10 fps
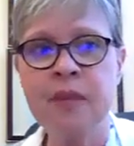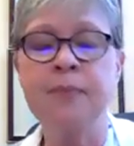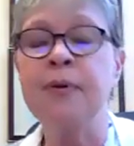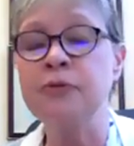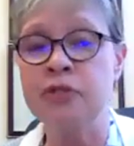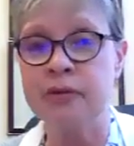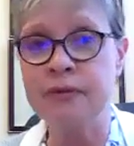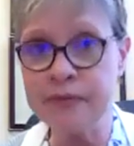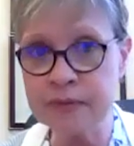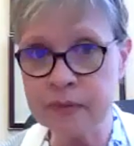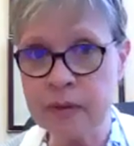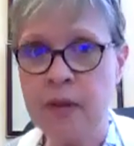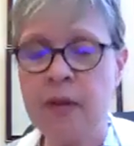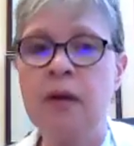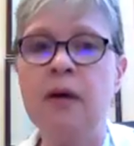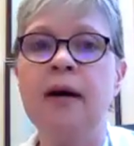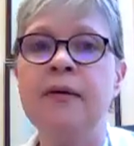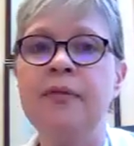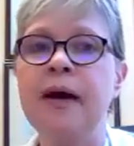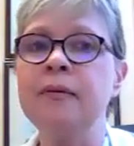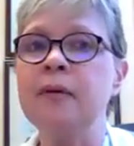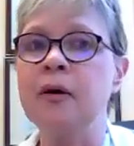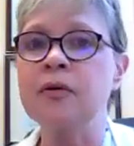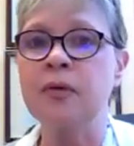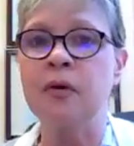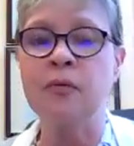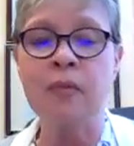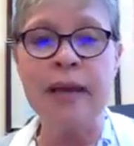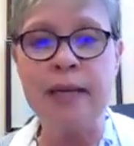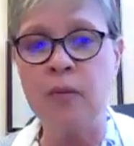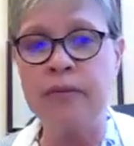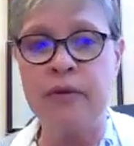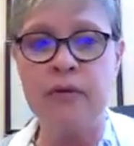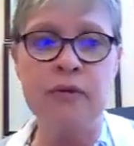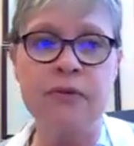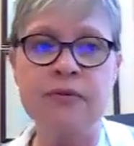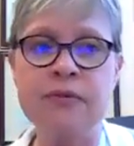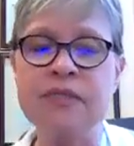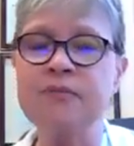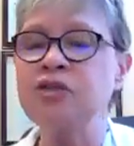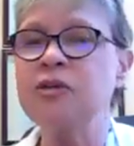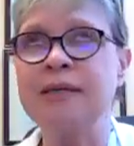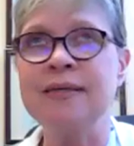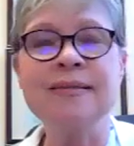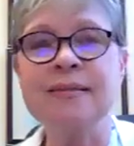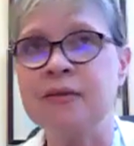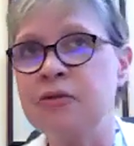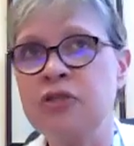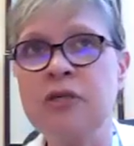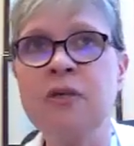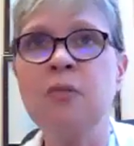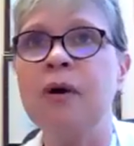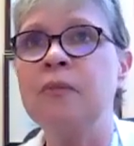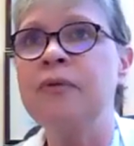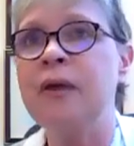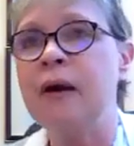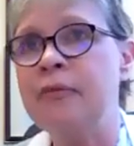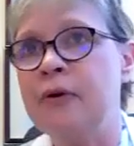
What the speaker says: approaches that are great when they're used, especially in synergy, one with each